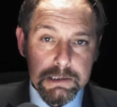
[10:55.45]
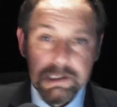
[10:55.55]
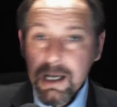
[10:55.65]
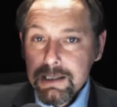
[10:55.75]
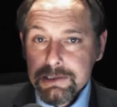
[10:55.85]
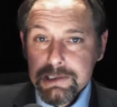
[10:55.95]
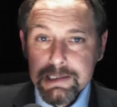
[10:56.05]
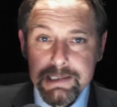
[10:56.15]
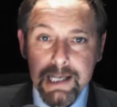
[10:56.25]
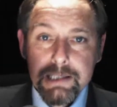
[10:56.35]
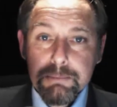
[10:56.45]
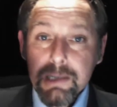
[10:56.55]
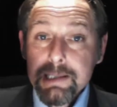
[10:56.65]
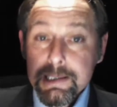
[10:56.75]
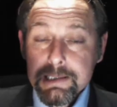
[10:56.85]
Silence is
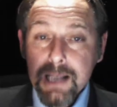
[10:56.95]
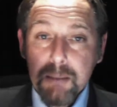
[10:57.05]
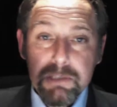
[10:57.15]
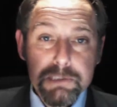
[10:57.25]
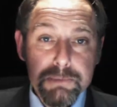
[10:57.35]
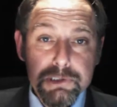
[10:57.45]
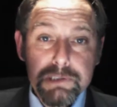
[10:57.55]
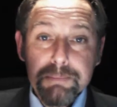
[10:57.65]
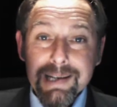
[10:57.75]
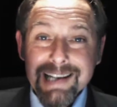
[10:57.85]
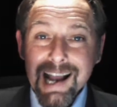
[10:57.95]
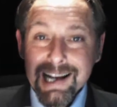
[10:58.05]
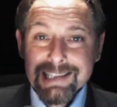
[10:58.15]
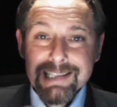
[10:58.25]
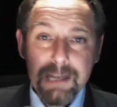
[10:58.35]
taken by the establishment to mean
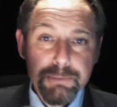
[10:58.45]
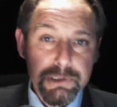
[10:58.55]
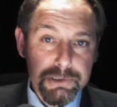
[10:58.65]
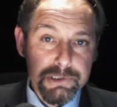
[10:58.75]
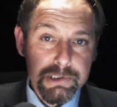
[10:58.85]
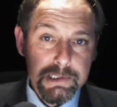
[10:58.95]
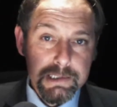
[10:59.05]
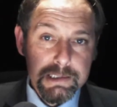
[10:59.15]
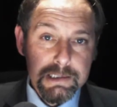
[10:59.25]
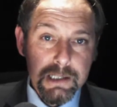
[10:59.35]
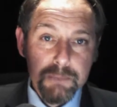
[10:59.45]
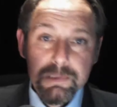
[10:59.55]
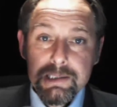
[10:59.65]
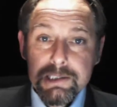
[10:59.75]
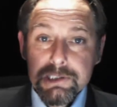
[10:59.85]
acceptance,
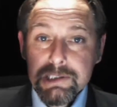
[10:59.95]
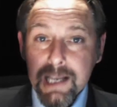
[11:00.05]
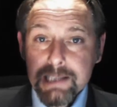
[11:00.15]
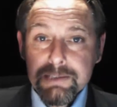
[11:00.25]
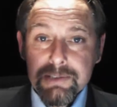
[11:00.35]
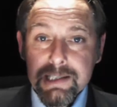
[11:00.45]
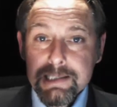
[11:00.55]
and with the state of